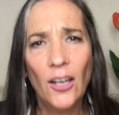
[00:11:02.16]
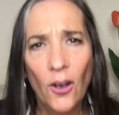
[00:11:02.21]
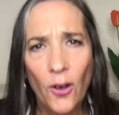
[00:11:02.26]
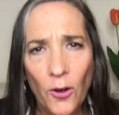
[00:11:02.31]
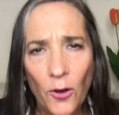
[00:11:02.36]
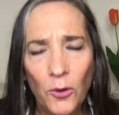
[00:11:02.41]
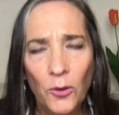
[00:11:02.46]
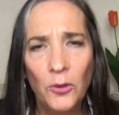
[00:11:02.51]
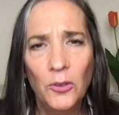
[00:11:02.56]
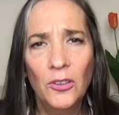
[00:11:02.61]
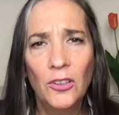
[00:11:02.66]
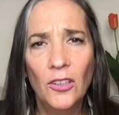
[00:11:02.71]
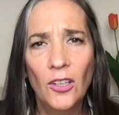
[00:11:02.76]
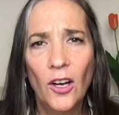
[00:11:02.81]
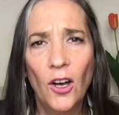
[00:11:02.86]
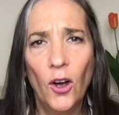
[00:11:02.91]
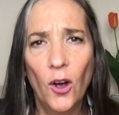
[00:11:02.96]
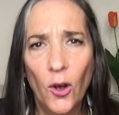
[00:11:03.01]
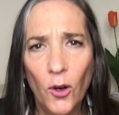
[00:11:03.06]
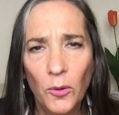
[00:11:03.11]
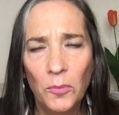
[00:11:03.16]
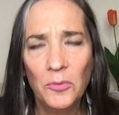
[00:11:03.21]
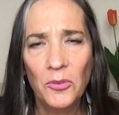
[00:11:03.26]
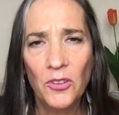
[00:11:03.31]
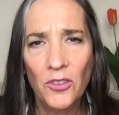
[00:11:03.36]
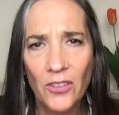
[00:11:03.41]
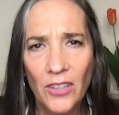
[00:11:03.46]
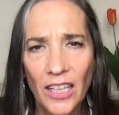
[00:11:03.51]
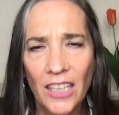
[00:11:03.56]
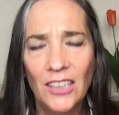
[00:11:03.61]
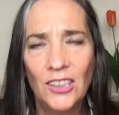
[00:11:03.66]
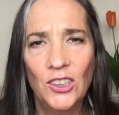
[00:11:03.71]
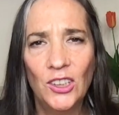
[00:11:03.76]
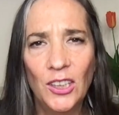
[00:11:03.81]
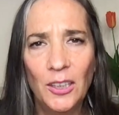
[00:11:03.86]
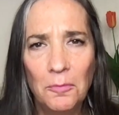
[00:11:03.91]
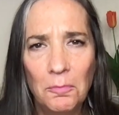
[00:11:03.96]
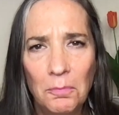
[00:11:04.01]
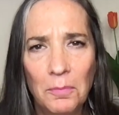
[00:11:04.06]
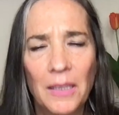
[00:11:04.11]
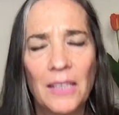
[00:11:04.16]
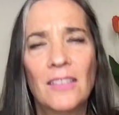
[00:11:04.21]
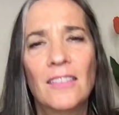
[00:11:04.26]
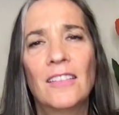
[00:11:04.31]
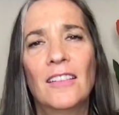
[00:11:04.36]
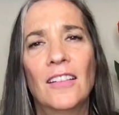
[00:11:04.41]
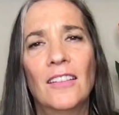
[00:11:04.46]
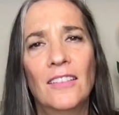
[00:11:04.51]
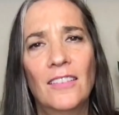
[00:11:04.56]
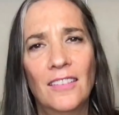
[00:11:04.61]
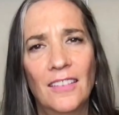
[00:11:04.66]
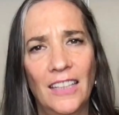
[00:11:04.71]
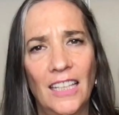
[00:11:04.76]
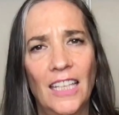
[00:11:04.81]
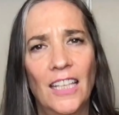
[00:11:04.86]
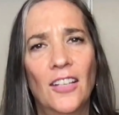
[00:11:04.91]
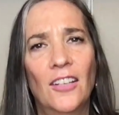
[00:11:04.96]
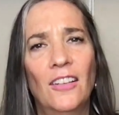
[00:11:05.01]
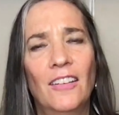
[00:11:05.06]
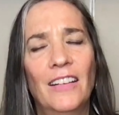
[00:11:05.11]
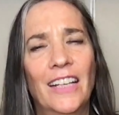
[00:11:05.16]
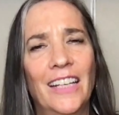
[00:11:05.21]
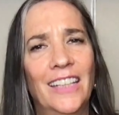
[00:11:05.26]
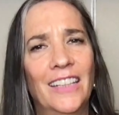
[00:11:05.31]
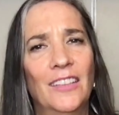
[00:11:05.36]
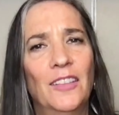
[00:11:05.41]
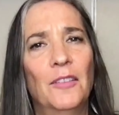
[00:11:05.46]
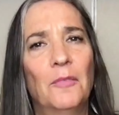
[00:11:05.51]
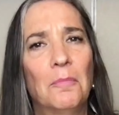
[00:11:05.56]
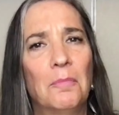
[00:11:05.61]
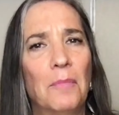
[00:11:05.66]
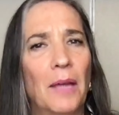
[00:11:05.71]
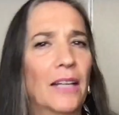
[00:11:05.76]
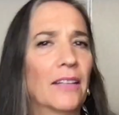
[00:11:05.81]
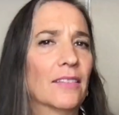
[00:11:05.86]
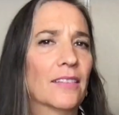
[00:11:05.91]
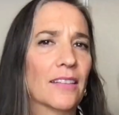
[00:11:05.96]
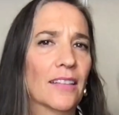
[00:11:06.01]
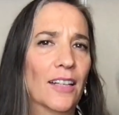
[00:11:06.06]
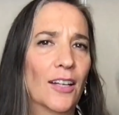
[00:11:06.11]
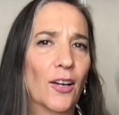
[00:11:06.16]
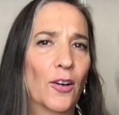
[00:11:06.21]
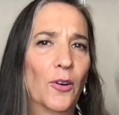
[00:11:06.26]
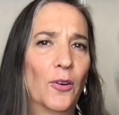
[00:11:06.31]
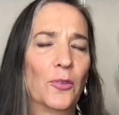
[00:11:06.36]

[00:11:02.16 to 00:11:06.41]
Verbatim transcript: own home staging business here in Mexico.